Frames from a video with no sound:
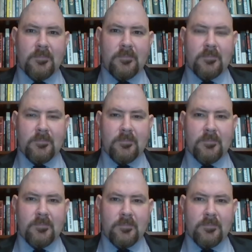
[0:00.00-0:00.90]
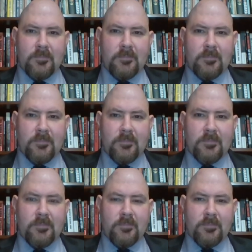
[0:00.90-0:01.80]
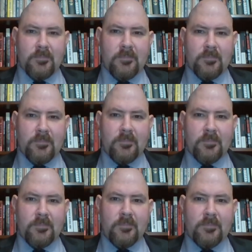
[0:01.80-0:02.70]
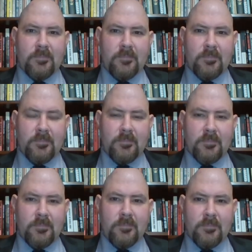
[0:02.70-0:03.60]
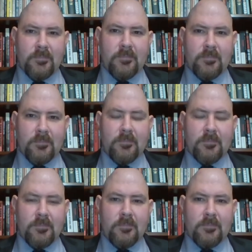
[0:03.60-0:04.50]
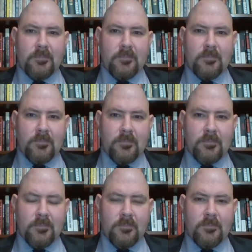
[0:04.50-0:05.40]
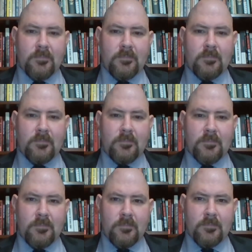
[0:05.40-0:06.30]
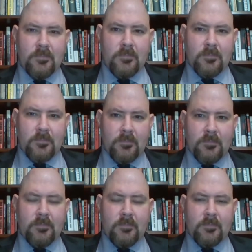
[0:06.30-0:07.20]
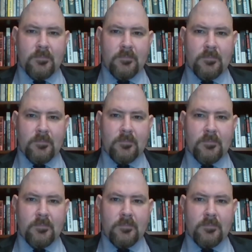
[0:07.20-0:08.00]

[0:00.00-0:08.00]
The person shown says nothing.